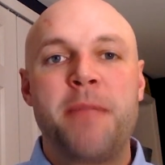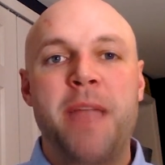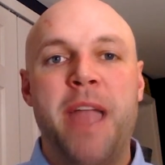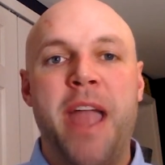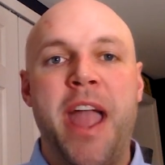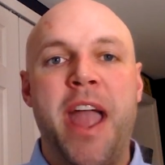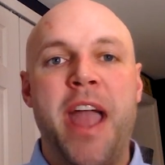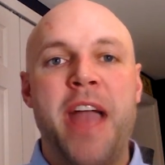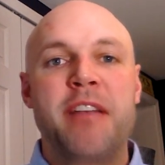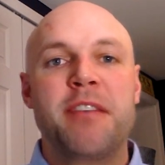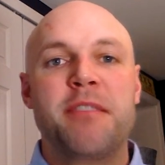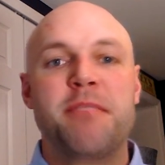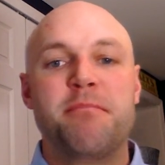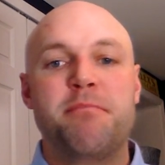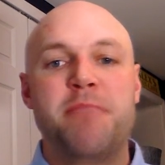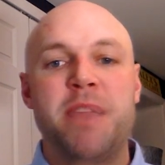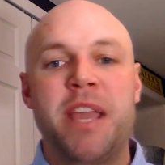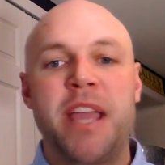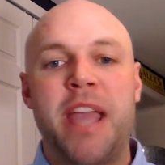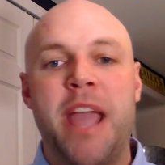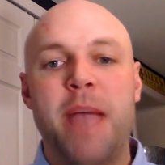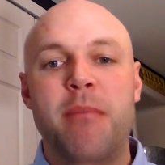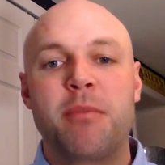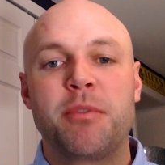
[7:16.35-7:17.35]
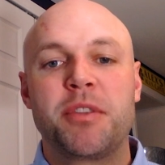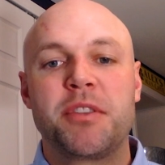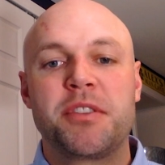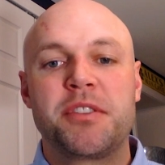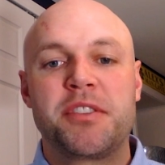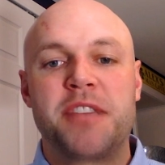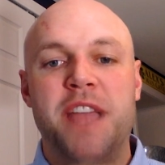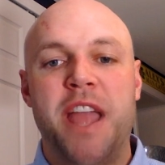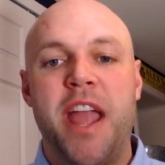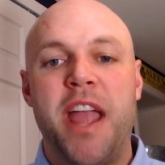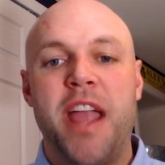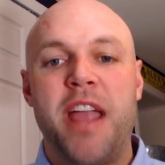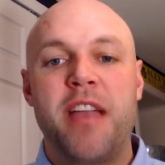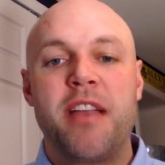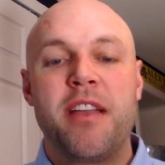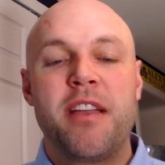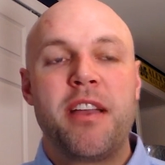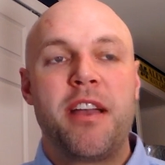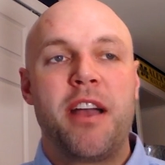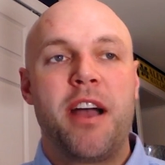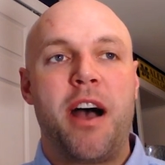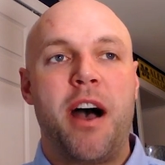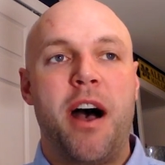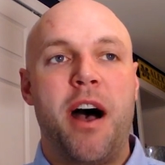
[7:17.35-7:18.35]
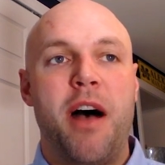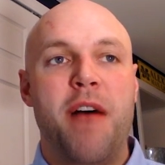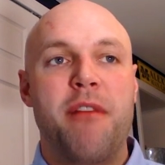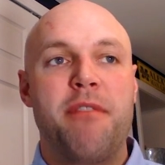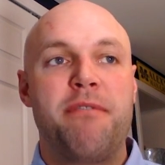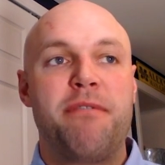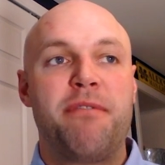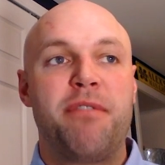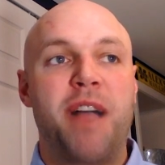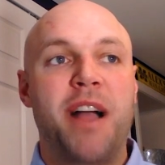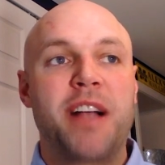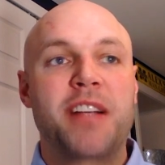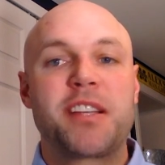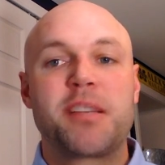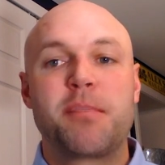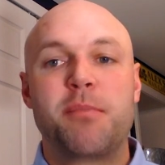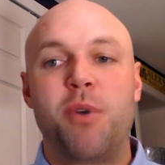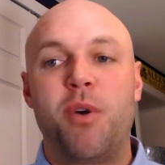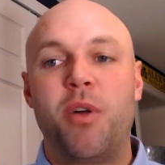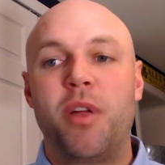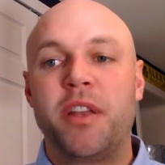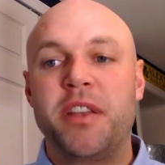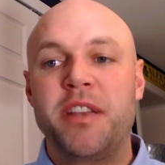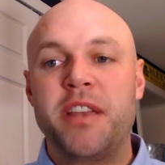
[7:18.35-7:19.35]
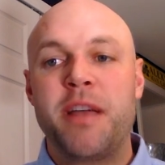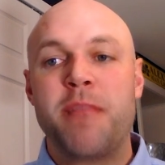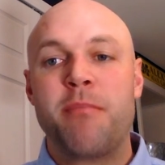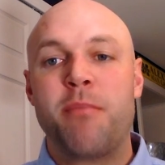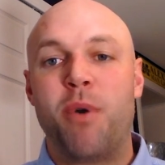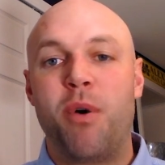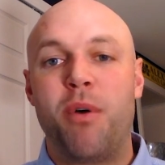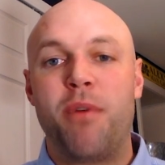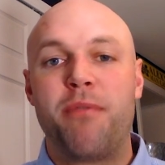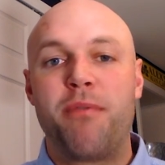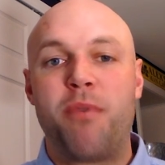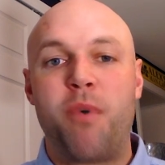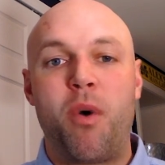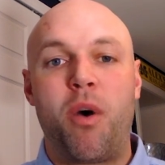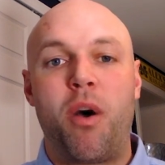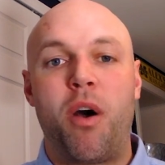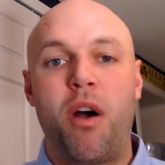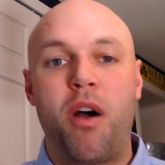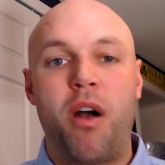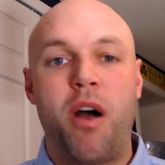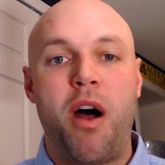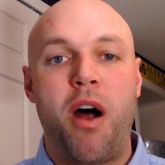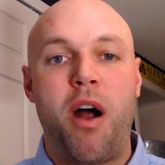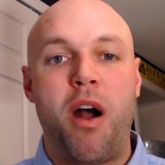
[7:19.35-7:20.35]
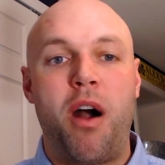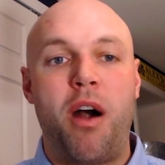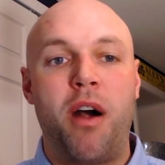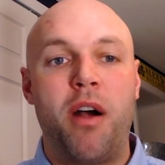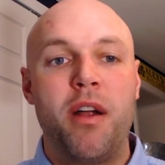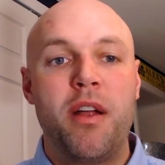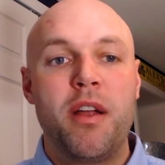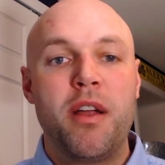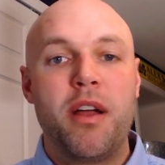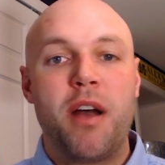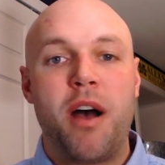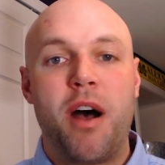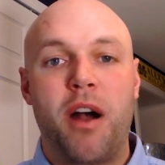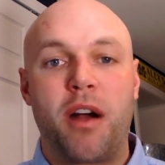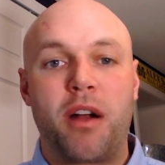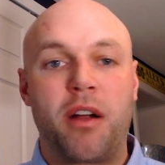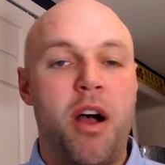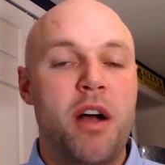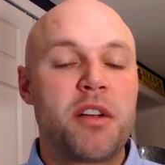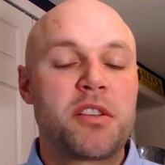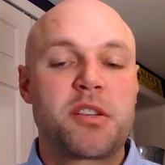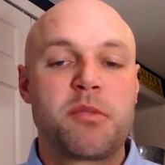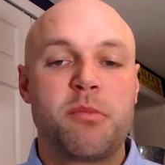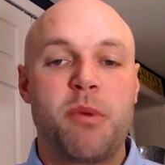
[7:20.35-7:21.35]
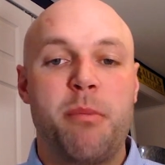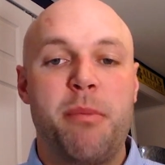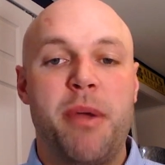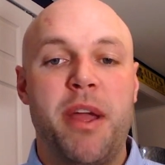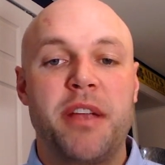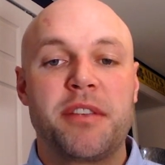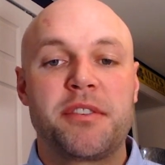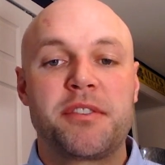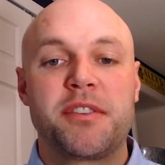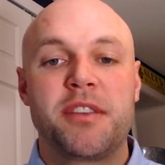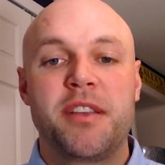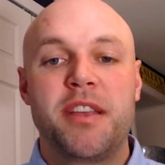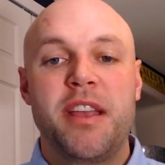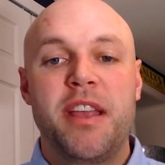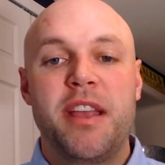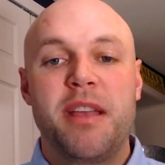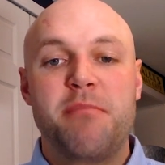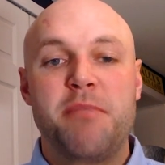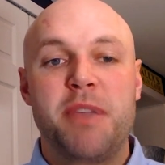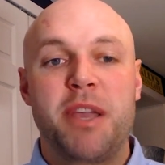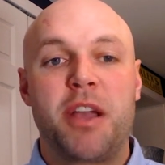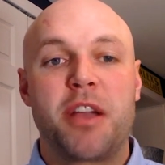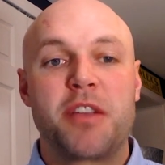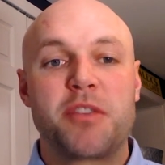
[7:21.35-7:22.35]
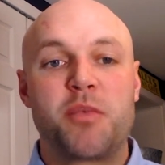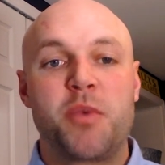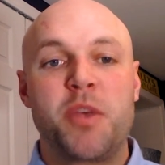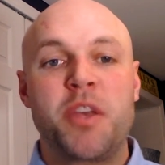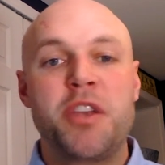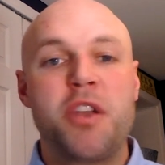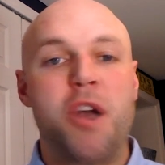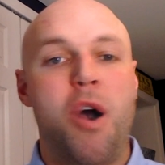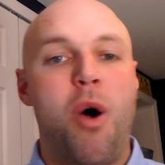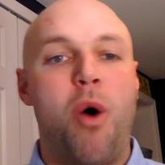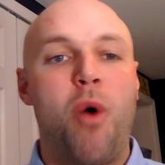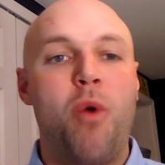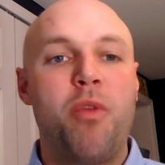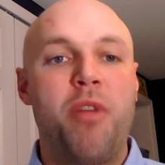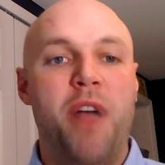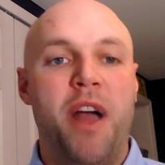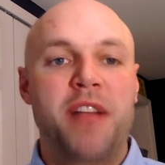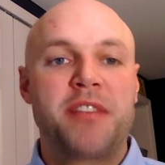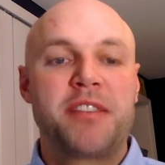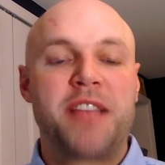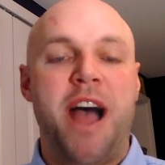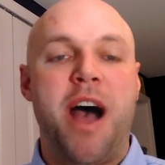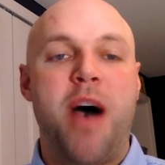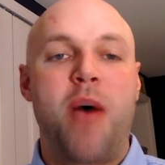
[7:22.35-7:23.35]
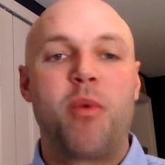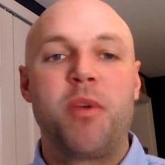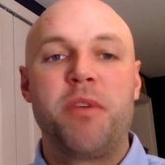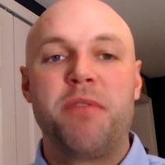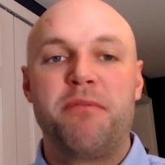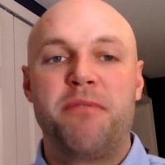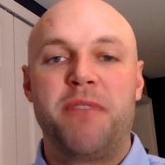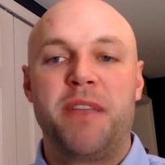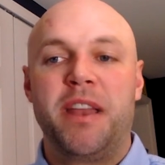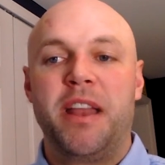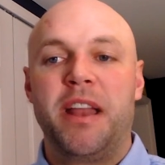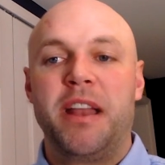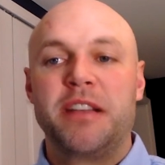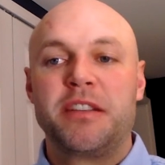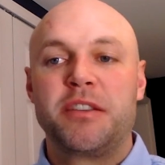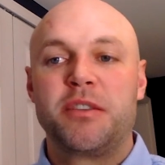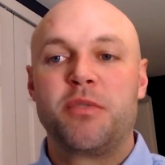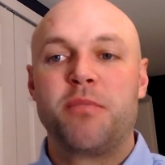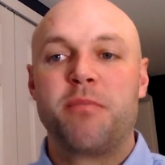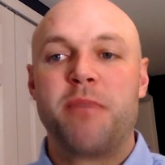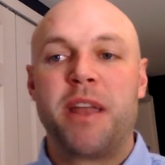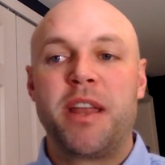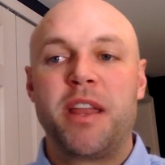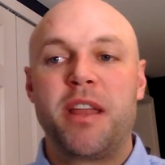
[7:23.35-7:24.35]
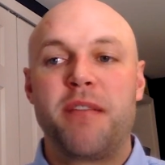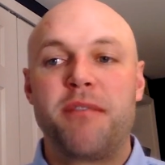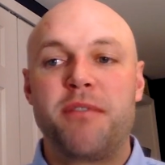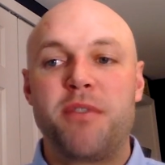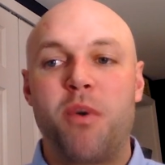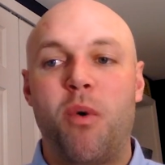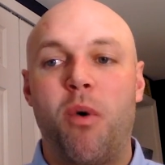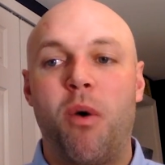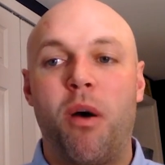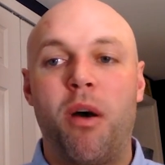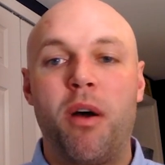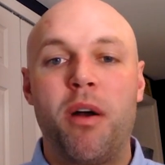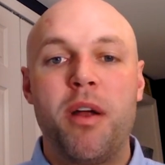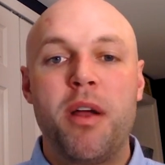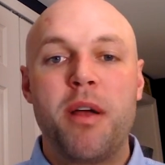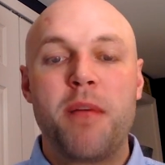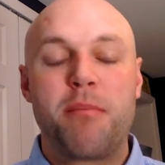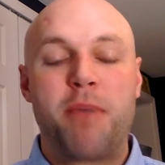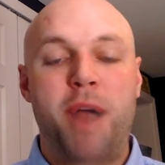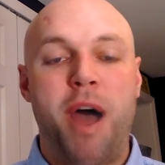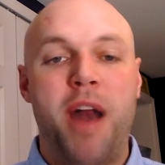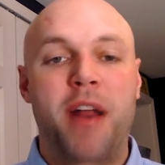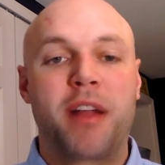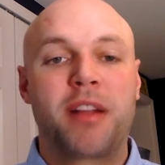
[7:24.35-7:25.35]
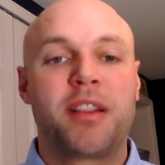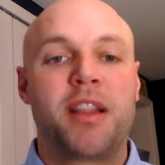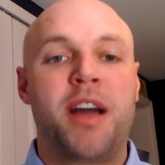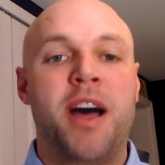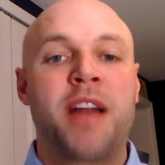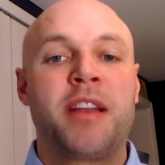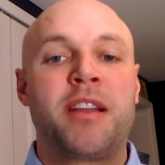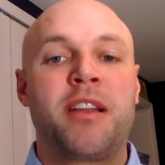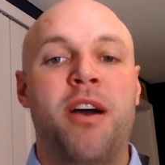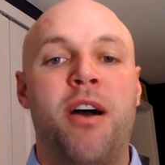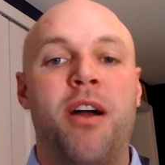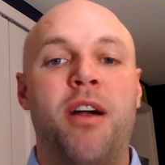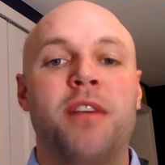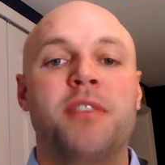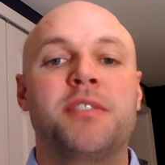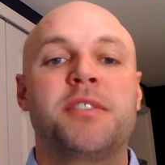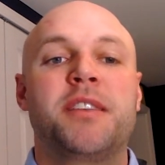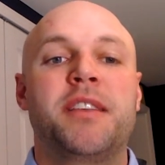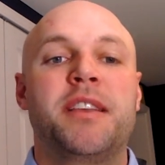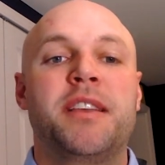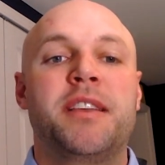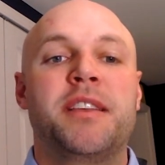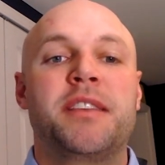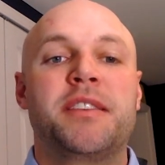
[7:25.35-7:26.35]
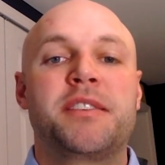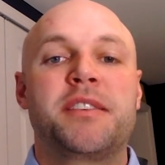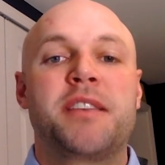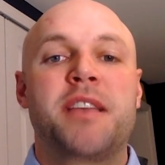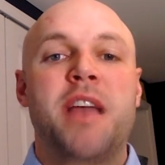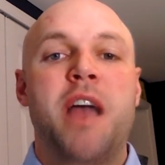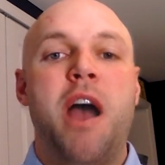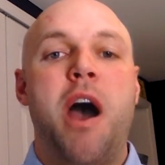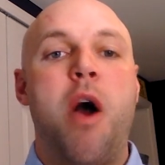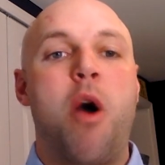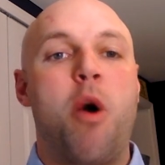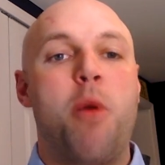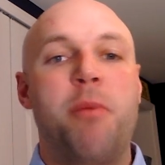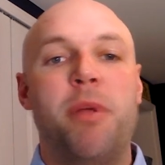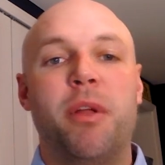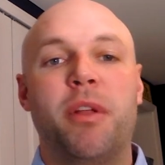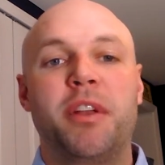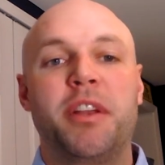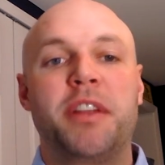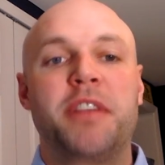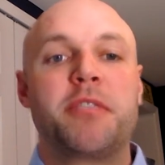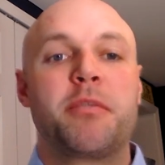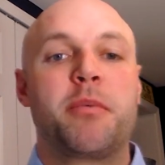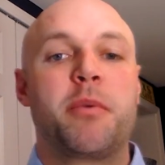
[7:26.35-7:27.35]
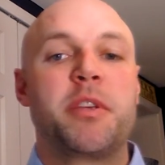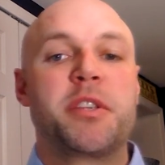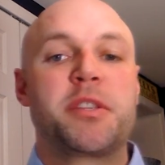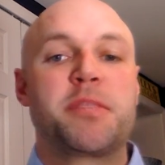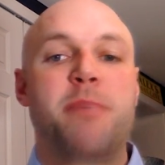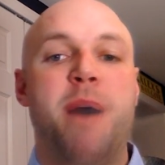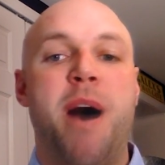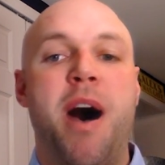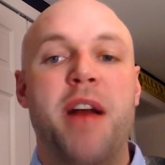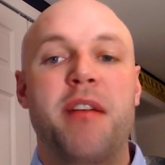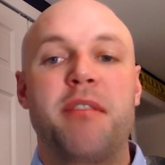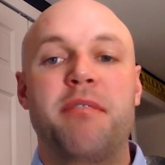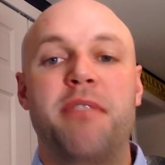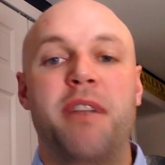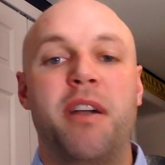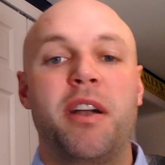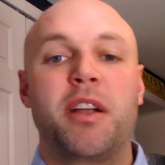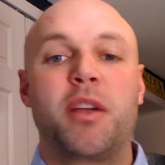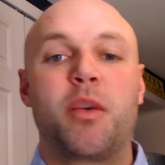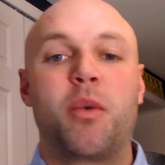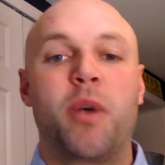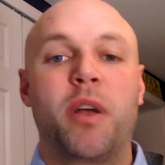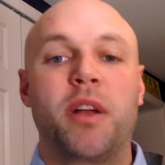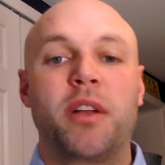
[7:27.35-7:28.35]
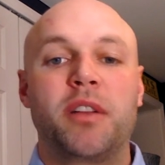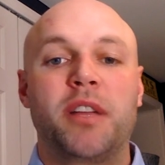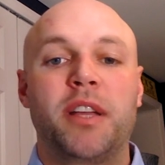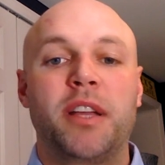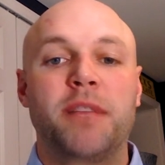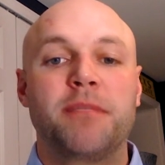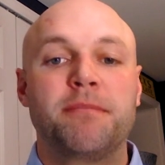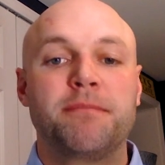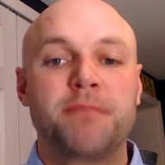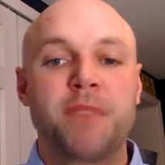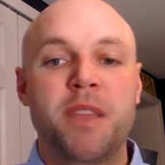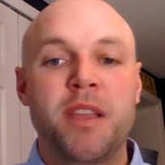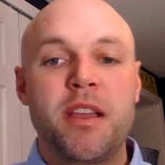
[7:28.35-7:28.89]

and being able to stay flexible and nimble for our customer base, because we know that's how we fit into many of your product line cards, is our ability to respond very quickly